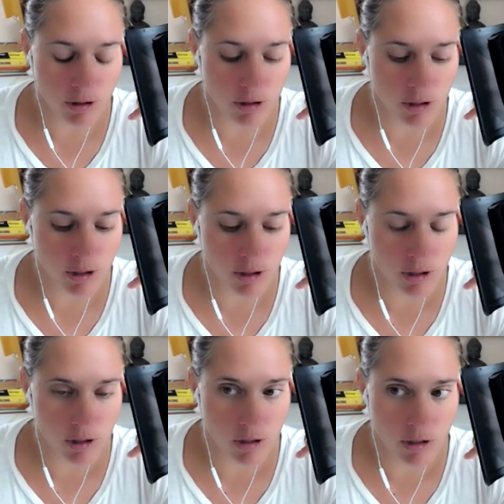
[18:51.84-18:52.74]

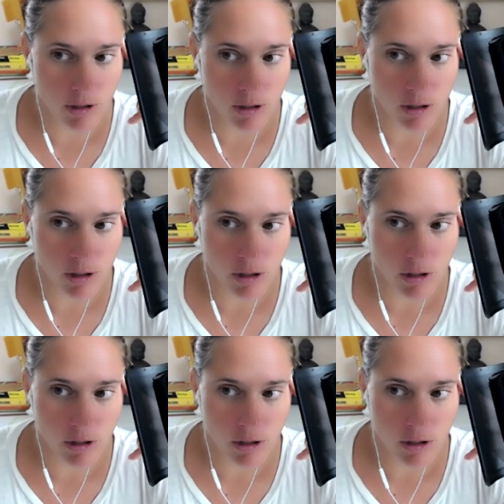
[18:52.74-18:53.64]

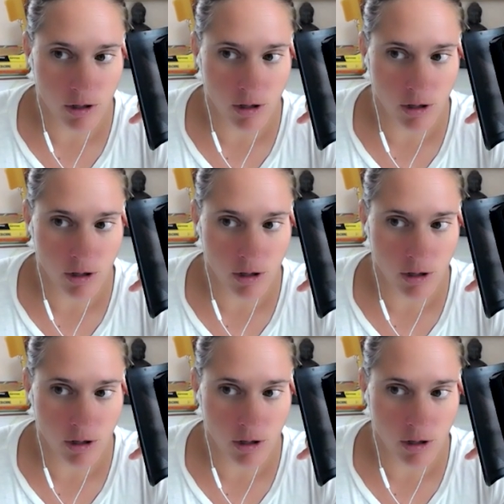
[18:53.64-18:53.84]
Nothing is said.